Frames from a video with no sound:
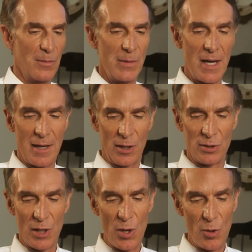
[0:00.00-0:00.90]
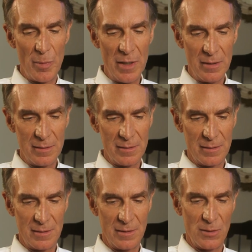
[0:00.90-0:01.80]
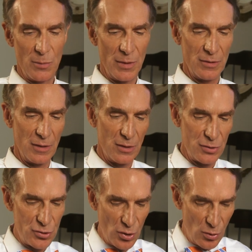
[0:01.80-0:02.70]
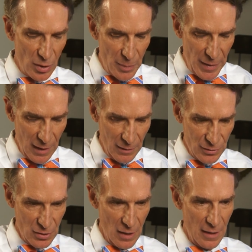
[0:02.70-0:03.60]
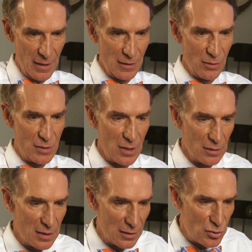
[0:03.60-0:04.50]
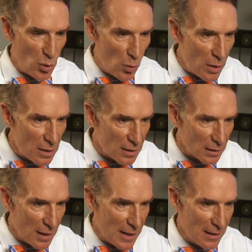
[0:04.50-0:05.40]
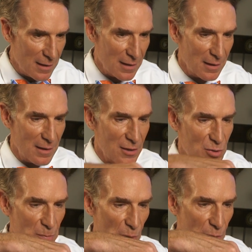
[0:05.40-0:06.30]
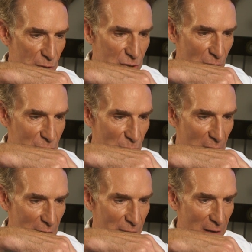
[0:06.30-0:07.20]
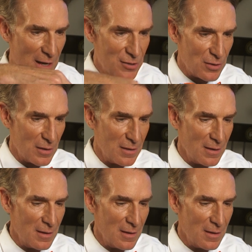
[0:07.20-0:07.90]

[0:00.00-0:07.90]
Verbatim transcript: we had a globe with little solar panels on it, and you tilt it toward the light, and this motor starts running faster.